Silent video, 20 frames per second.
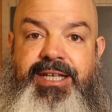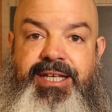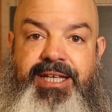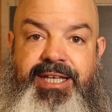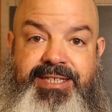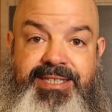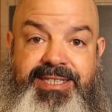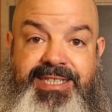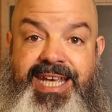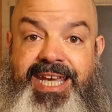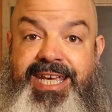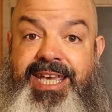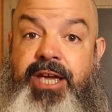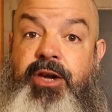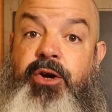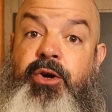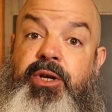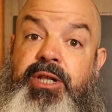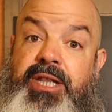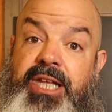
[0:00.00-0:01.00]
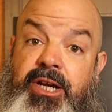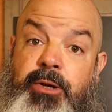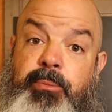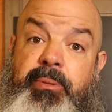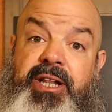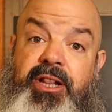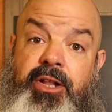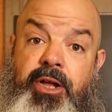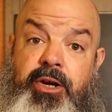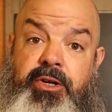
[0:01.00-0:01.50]
it's taking her a little
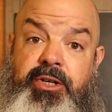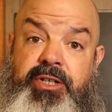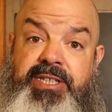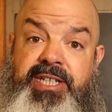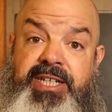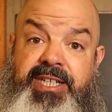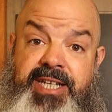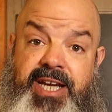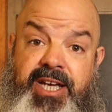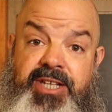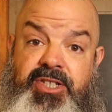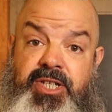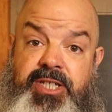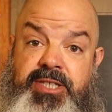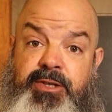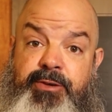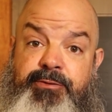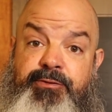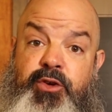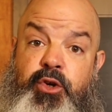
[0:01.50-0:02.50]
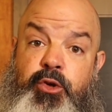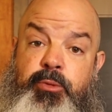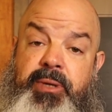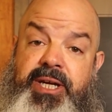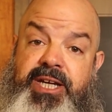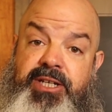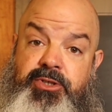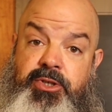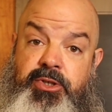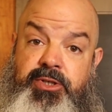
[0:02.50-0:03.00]
bit longer to digest her food
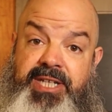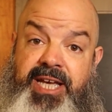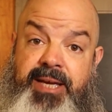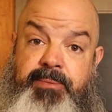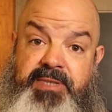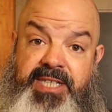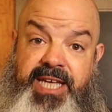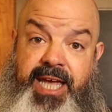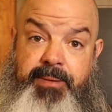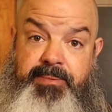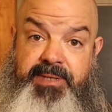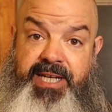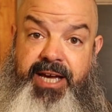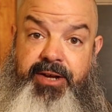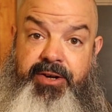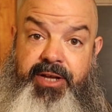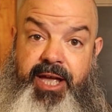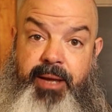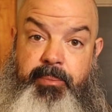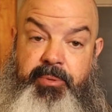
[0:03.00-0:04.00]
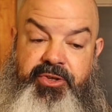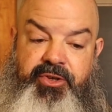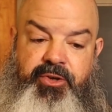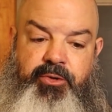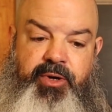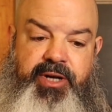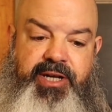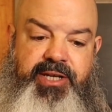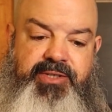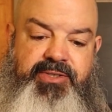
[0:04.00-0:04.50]
because her temps came down a couple
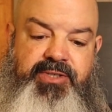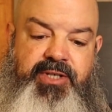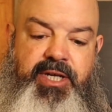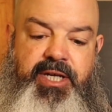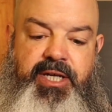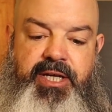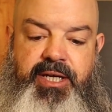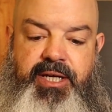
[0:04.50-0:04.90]
degrees,